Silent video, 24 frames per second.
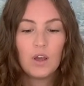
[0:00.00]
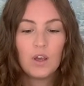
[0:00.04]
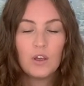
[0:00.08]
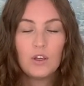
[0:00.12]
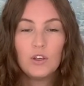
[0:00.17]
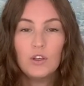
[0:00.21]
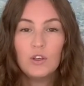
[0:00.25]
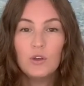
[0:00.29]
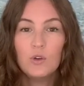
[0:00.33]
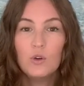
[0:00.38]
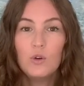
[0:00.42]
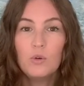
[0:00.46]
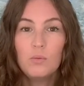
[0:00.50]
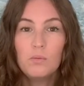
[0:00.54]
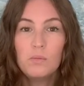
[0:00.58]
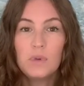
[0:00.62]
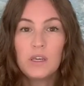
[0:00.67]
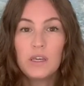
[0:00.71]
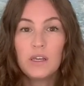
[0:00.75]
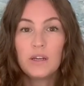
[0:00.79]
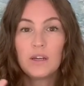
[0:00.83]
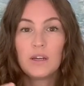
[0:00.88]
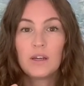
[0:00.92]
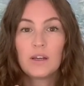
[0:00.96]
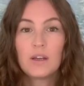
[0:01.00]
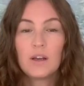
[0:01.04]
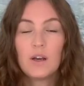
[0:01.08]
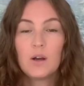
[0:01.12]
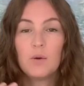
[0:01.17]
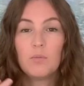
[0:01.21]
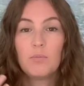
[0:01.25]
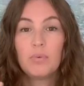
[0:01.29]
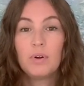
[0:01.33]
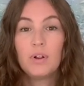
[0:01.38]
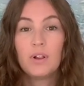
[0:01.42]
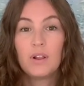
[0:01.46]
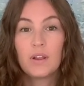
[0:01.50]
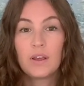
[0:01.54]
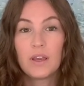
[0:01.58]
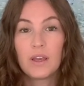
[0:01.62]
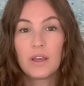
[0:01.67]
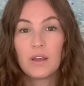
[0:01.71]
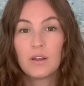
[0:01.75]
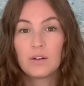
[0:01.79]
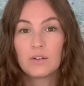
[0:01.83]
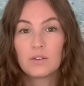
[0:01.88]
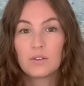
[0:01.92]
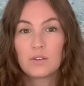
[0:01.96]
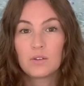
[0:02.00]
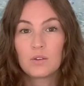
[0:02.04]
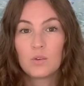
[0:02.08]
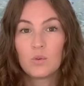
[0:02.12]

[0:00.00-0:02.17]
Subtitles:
you meeting a plant